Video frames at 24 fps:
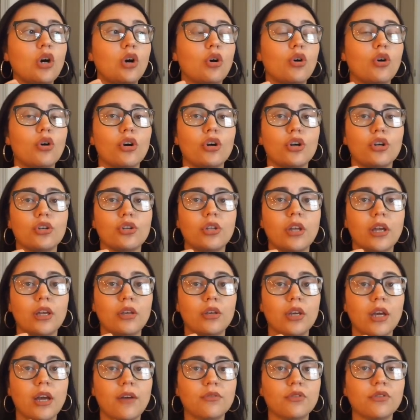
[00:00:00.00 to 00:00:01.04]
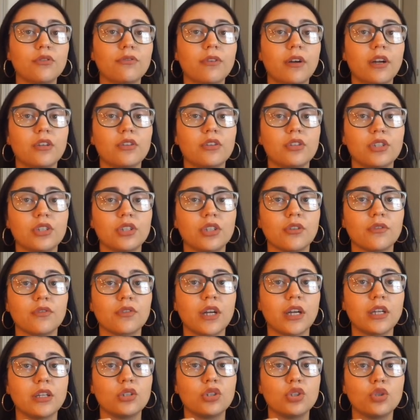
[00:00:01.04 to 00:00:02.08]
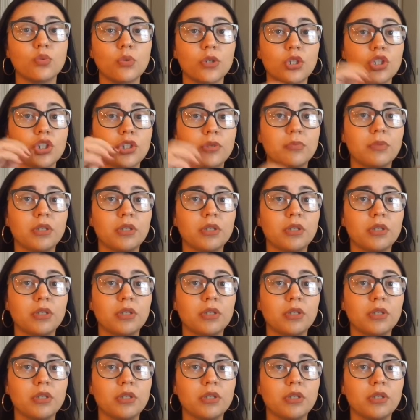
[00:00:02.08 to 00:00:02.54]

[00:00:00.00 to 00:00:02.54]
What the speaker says: or that you have to find yourself kind of switching